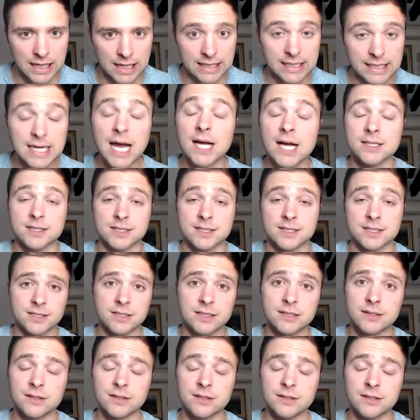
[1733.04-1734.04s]

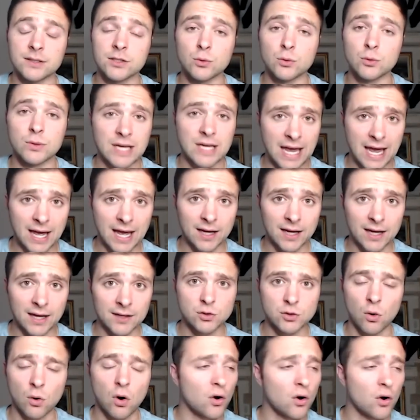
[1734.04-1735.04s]
Yes, you can.
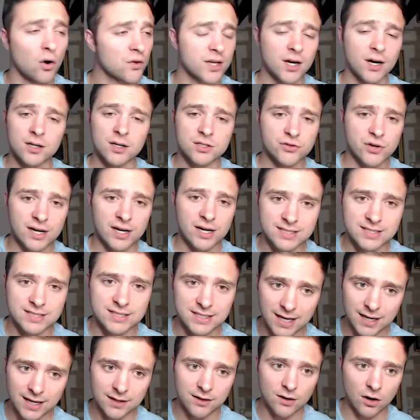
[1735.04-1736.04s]
So all the contracts,
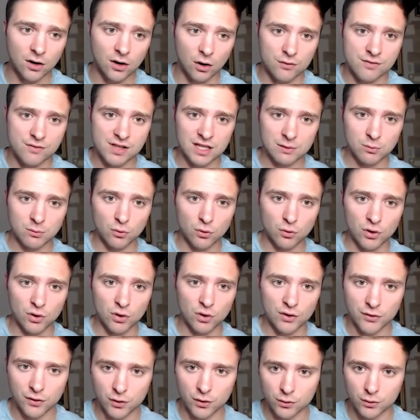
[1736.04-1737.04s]
again, are available
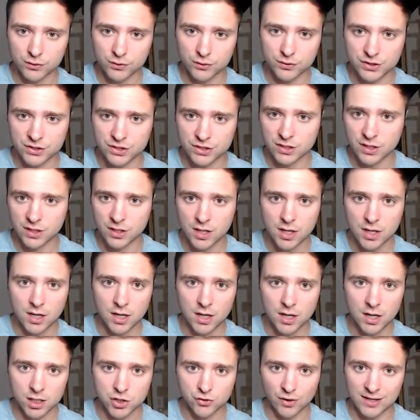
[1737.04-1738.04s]
at those
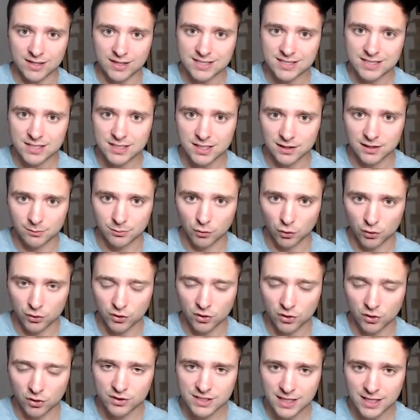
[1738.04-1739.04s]
addresses in the
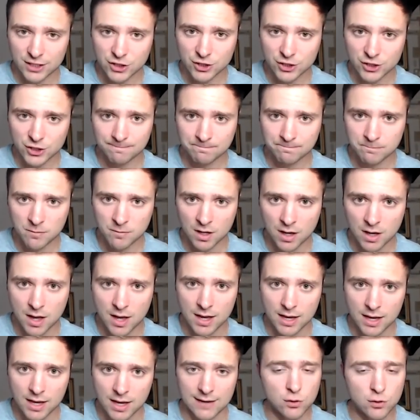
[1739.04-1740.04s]
protocol section.
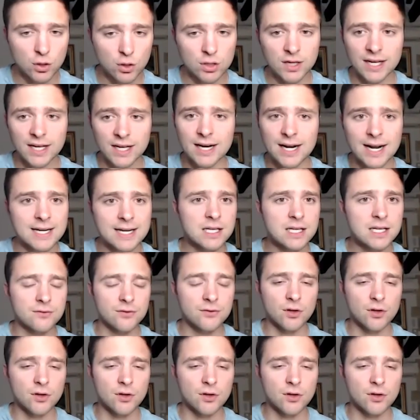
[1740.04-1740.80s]
If you click on any of